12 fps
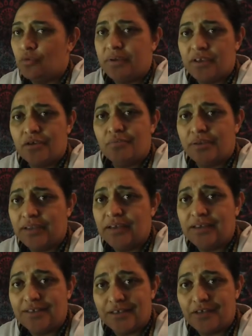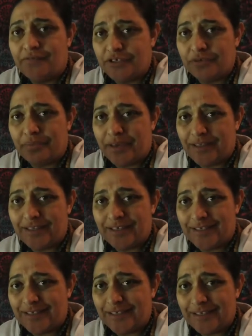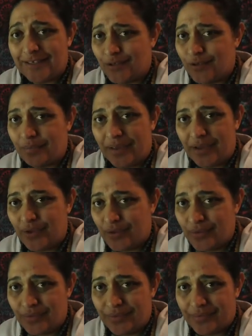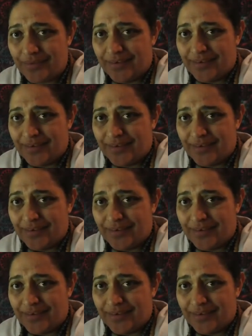being completely selfish about this. This is all about you,